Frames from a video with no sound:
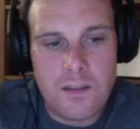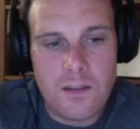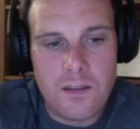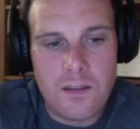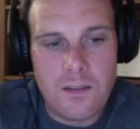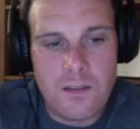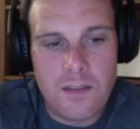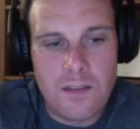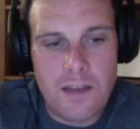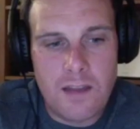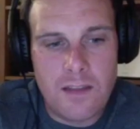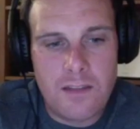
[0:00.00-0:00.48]

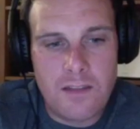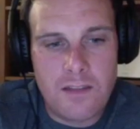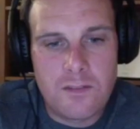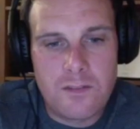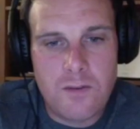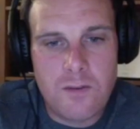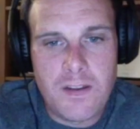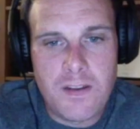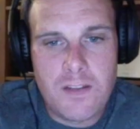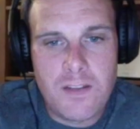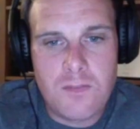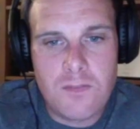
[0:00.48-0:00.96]
That
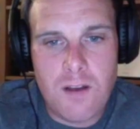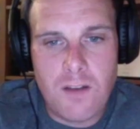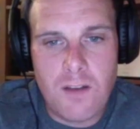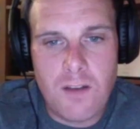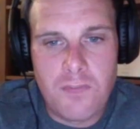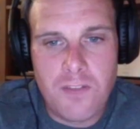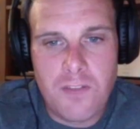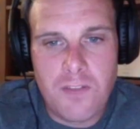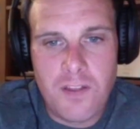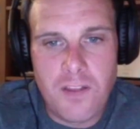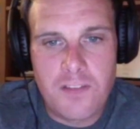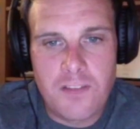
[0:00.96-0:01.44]

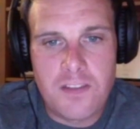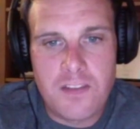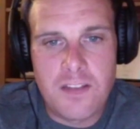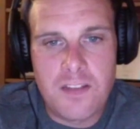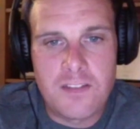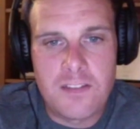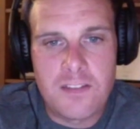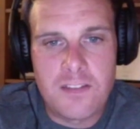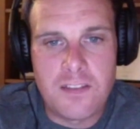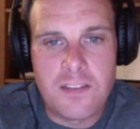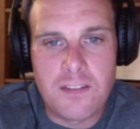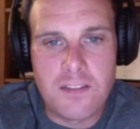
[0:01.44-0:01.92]
2012-13
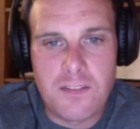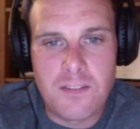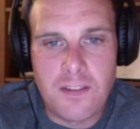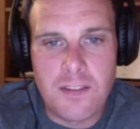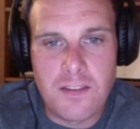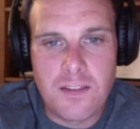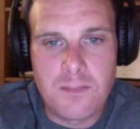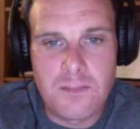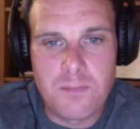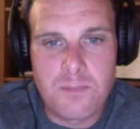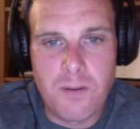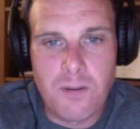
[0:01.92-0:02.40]
season, I
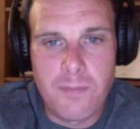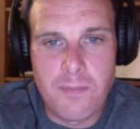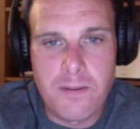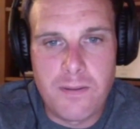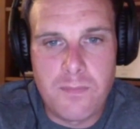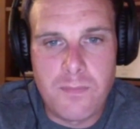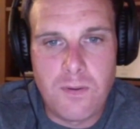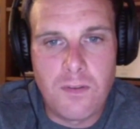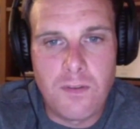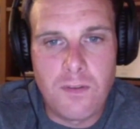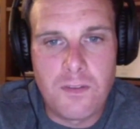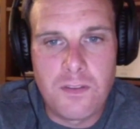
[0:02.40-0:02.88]
think, is probably
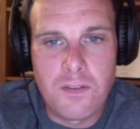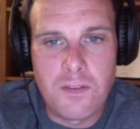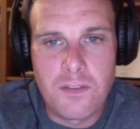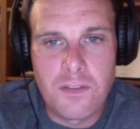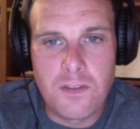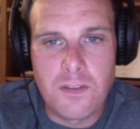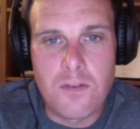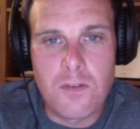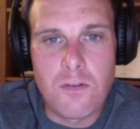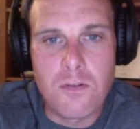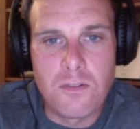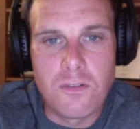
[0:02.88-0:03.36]
one
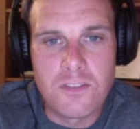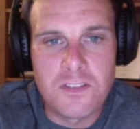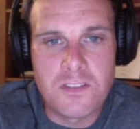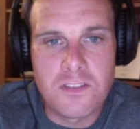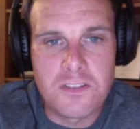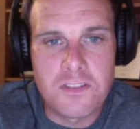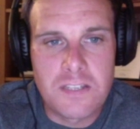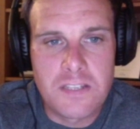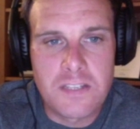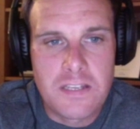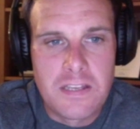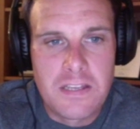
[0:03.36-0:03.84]
that
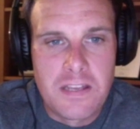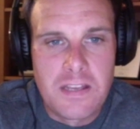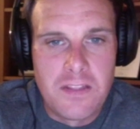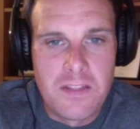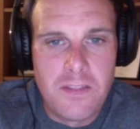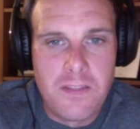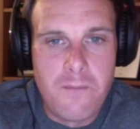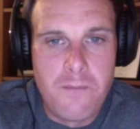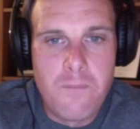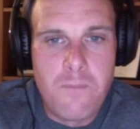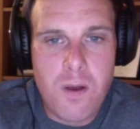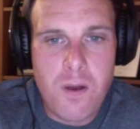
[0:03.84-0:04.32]
causes
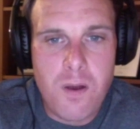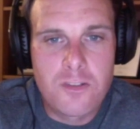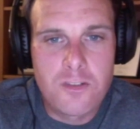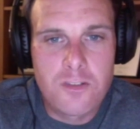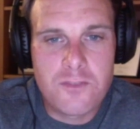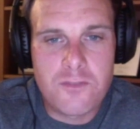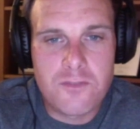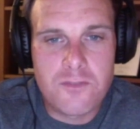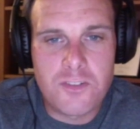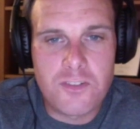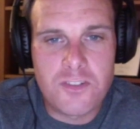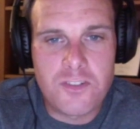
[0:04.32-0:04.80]
the
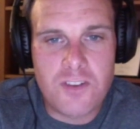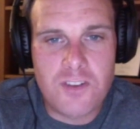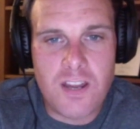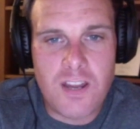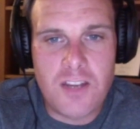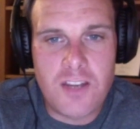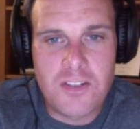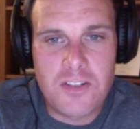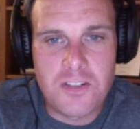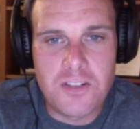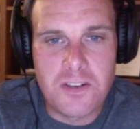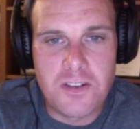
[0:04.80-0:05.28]
most
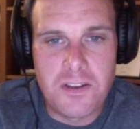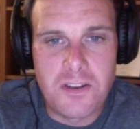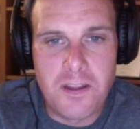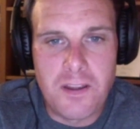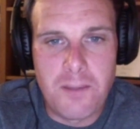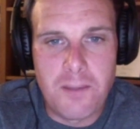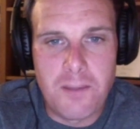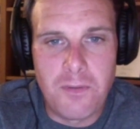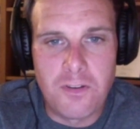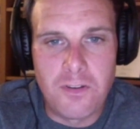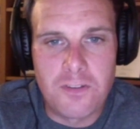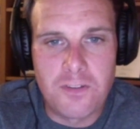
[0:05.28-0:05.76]
frustration
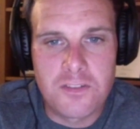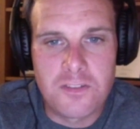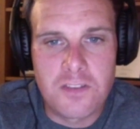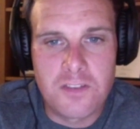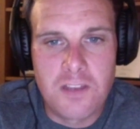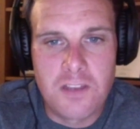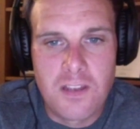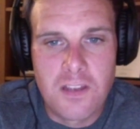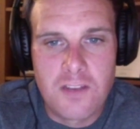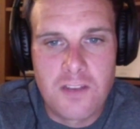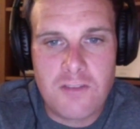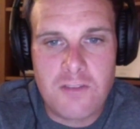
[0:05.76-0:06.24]
amongst
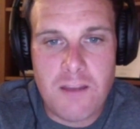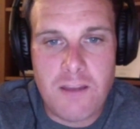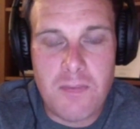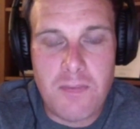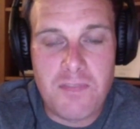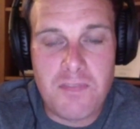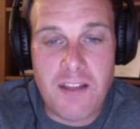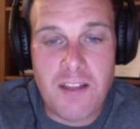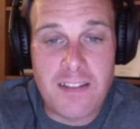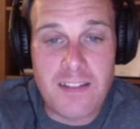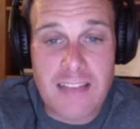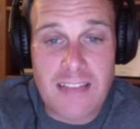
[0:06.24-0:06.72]
Tranmere
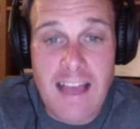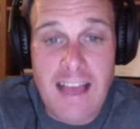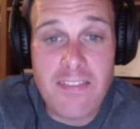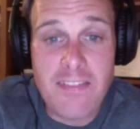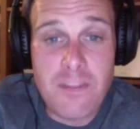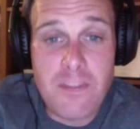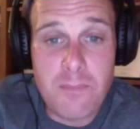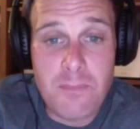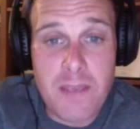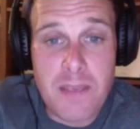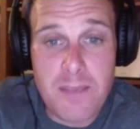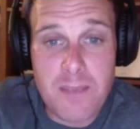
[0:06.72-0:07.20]
fans
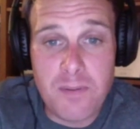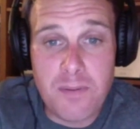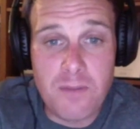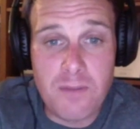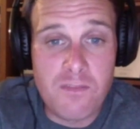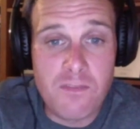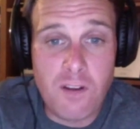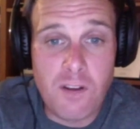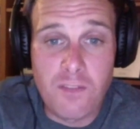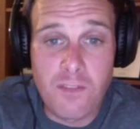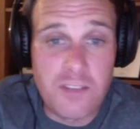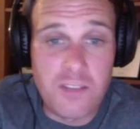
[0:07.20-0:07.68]
and the people
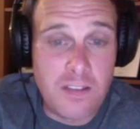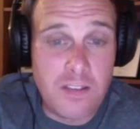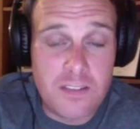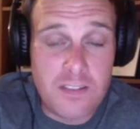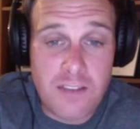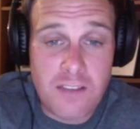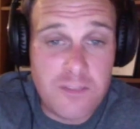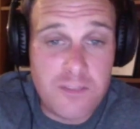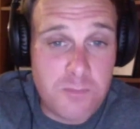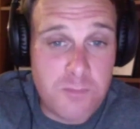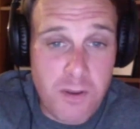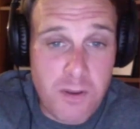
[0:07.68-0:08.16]
involved in it. Because
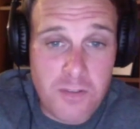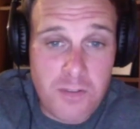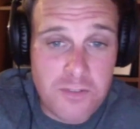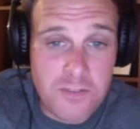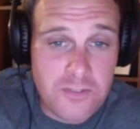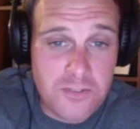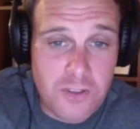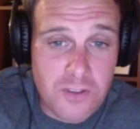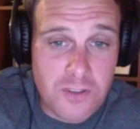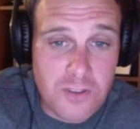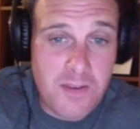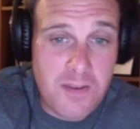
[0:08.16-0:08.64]
I've spoke to
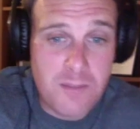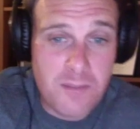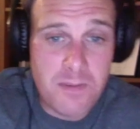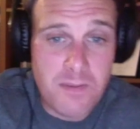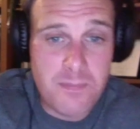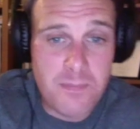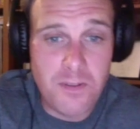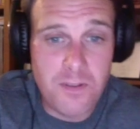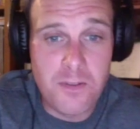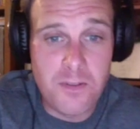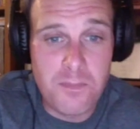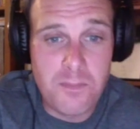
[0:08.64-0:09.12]
so many
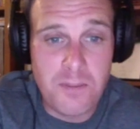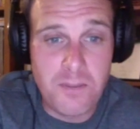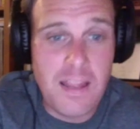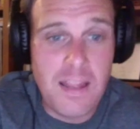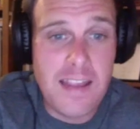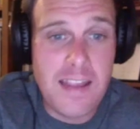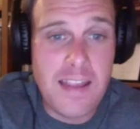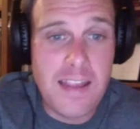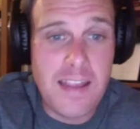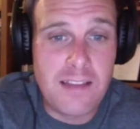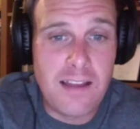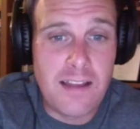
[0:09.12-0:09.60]
people who
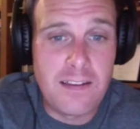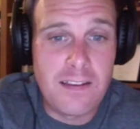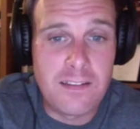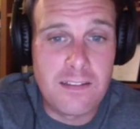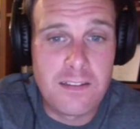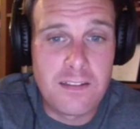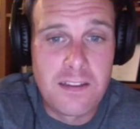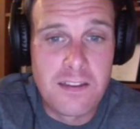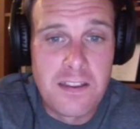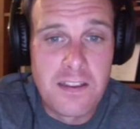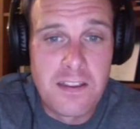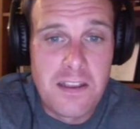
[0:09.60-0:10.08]
played and
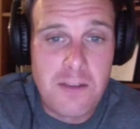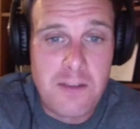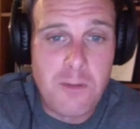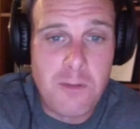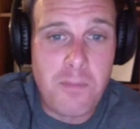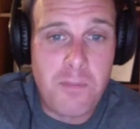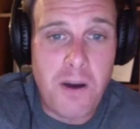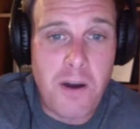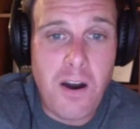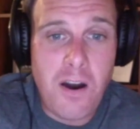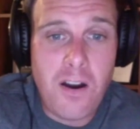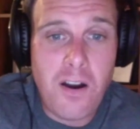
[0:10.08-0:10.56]
were
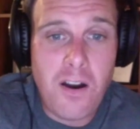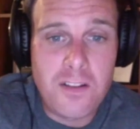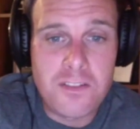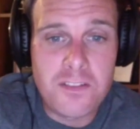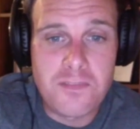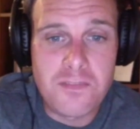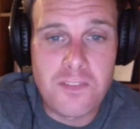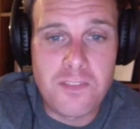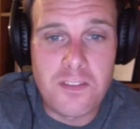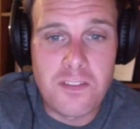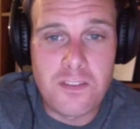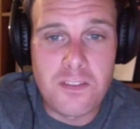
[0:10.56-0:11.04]
part
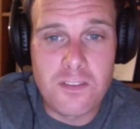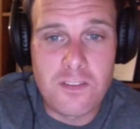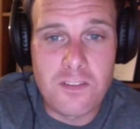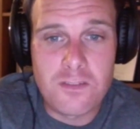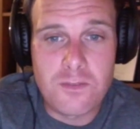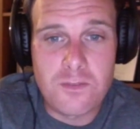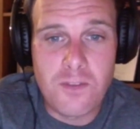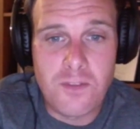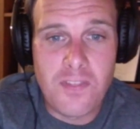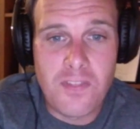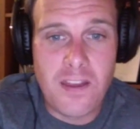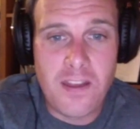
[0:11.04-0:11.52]
of the
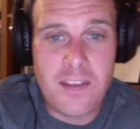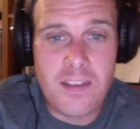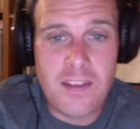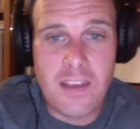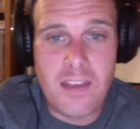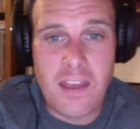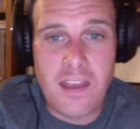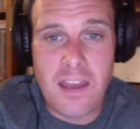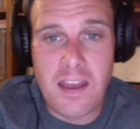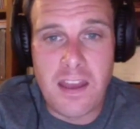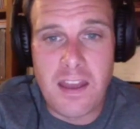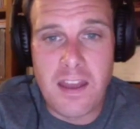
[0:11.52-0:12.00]
squad that
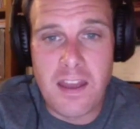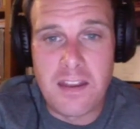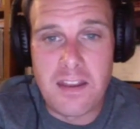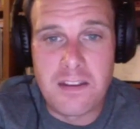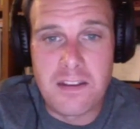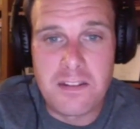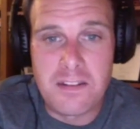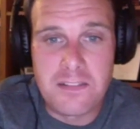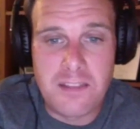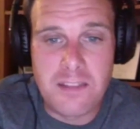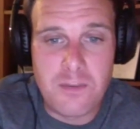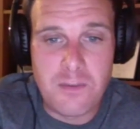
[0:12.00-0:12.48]
year.
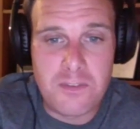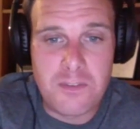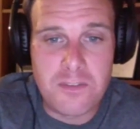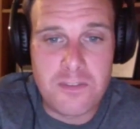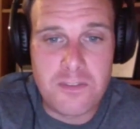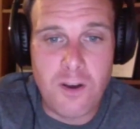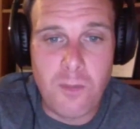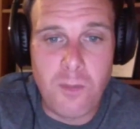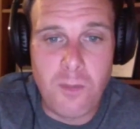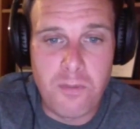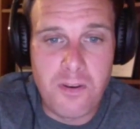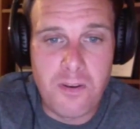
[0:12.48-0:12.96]
And they were
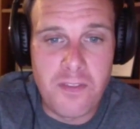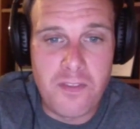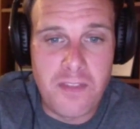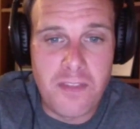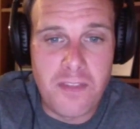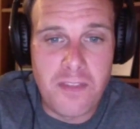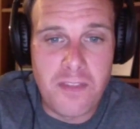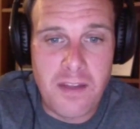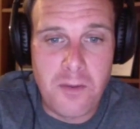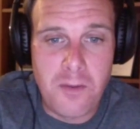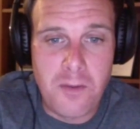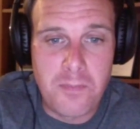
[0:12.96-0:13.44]
top, weren't
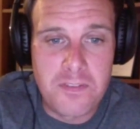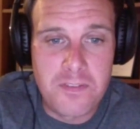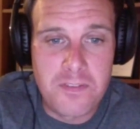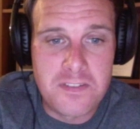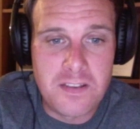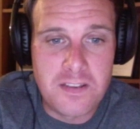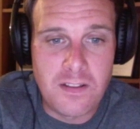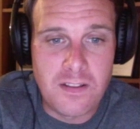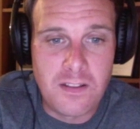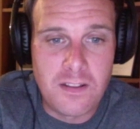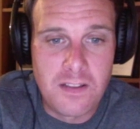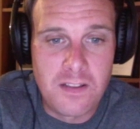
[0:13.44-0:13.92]
they, up
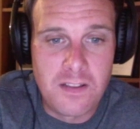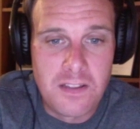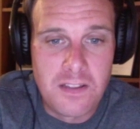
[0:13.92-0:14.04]
until